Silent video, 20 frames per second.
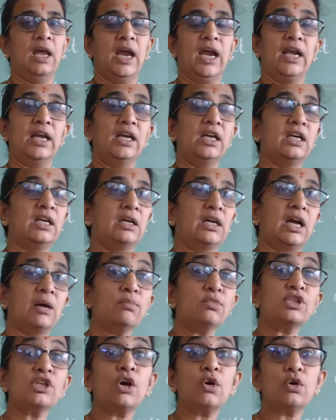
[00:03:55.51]
and it
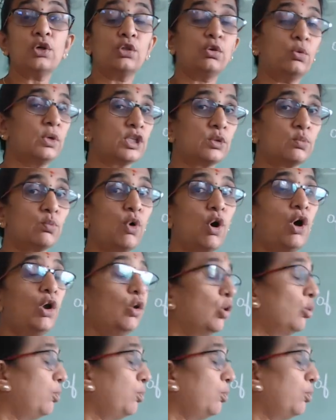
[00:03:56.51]
comes out through a small